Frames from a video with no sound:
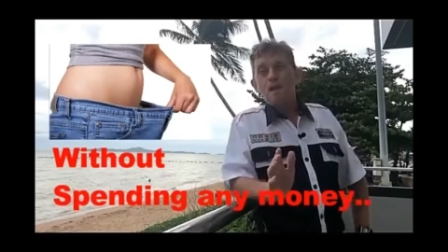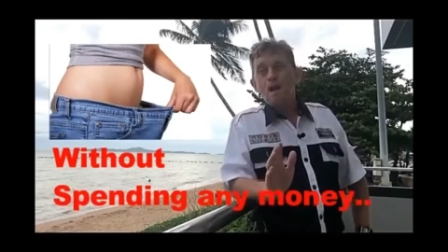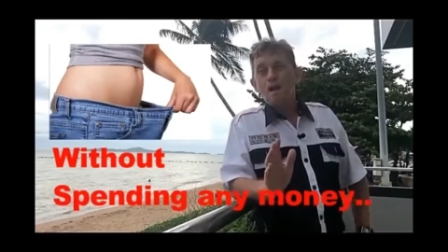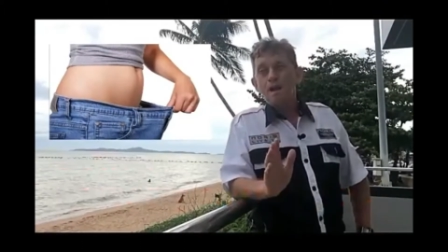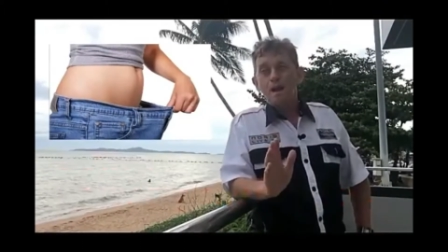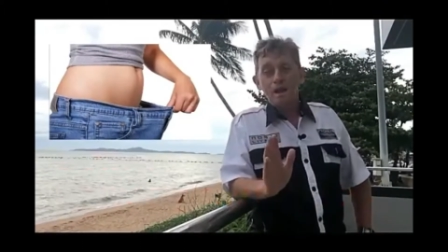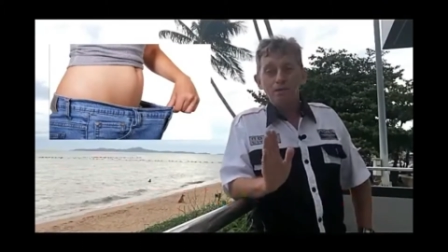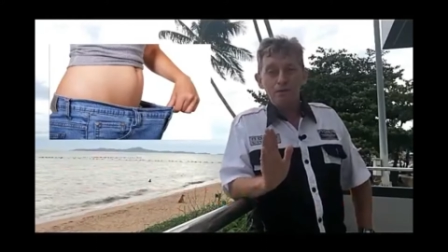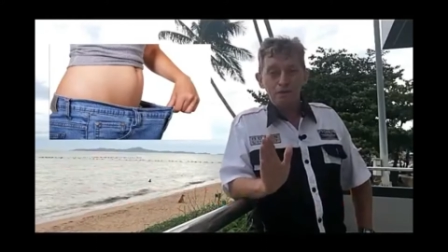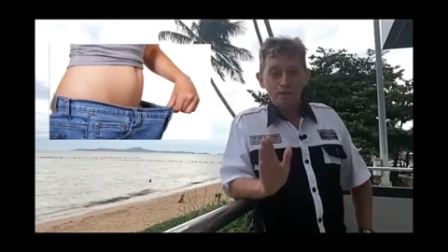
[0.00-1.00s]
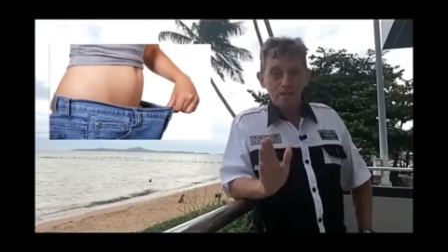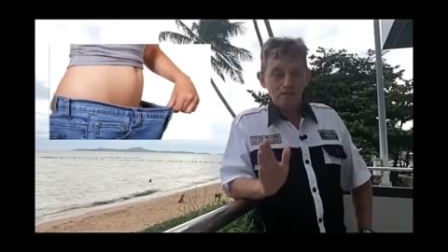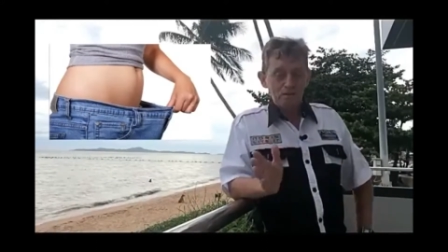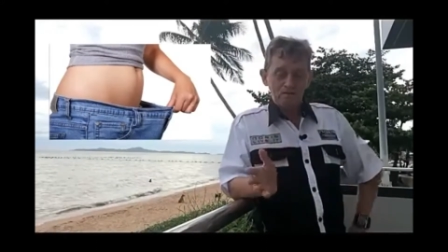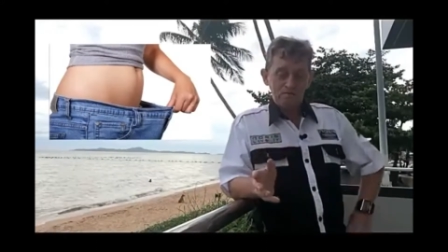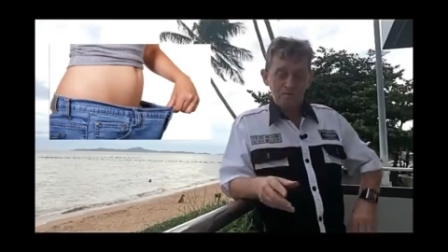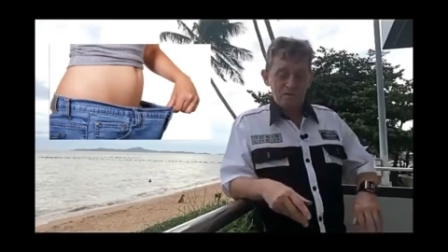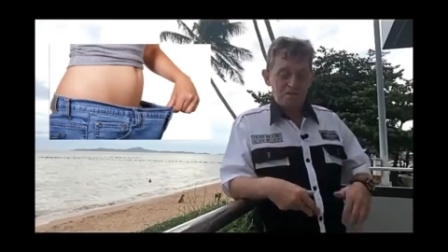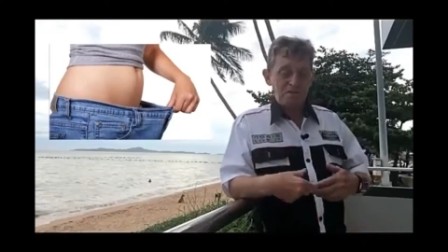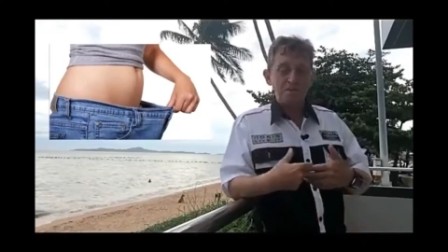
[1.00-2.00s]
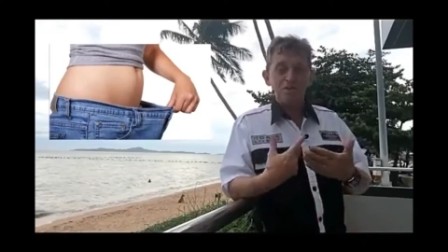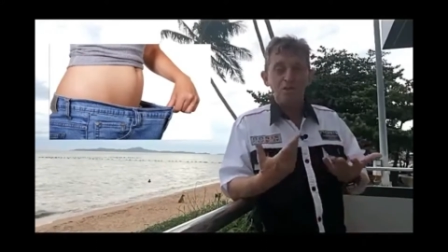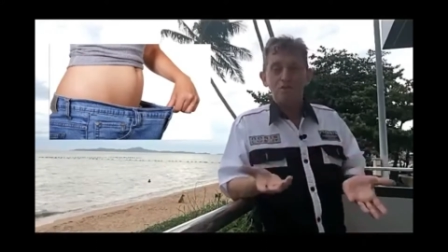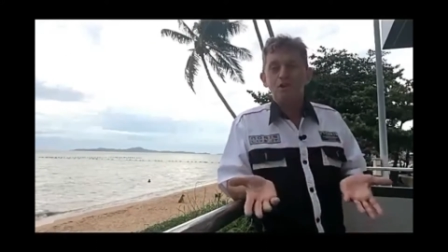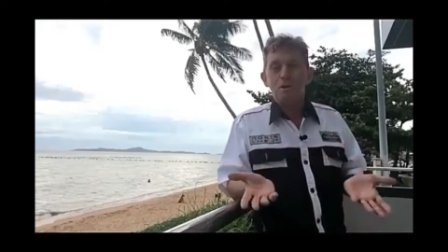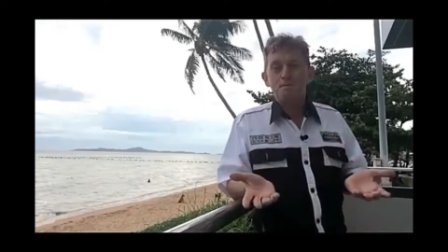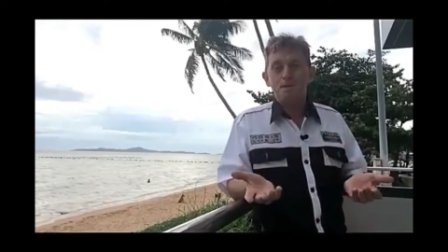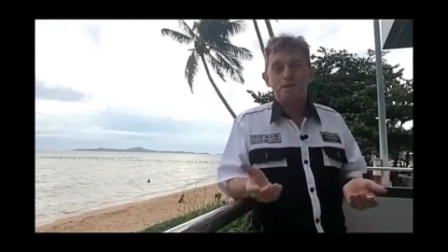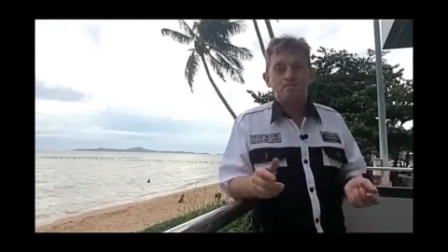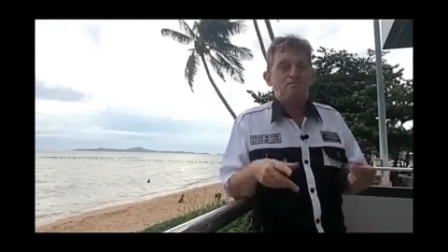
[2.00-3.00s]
I, I have to tell you if this is not scripted